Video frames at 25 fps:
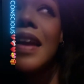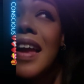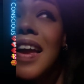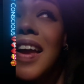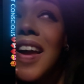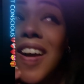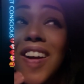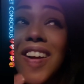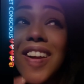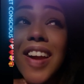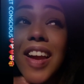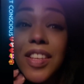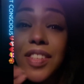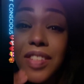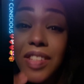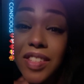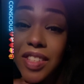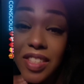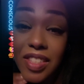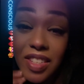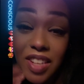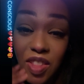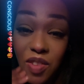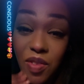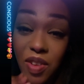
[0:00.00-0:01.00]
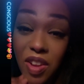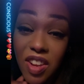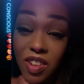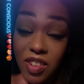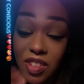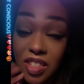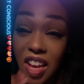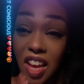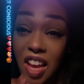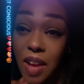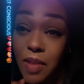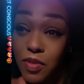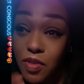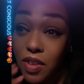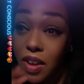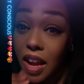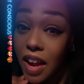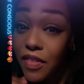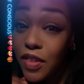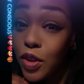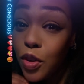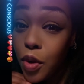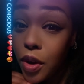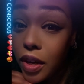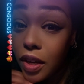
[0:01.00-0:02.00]
Okay, so this is another one of those times where I
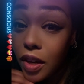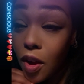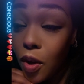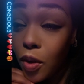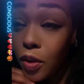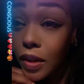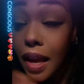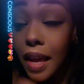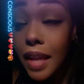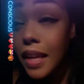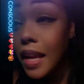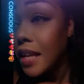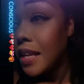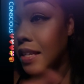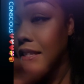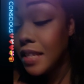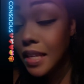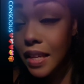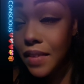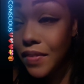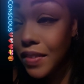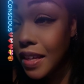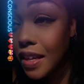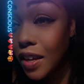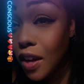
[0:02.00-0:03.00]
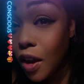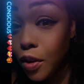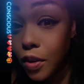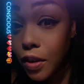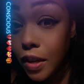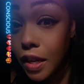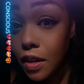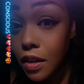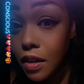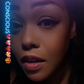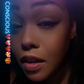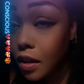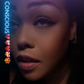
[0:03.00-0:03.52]
recorded a whole lot and it didn't even get caught on here.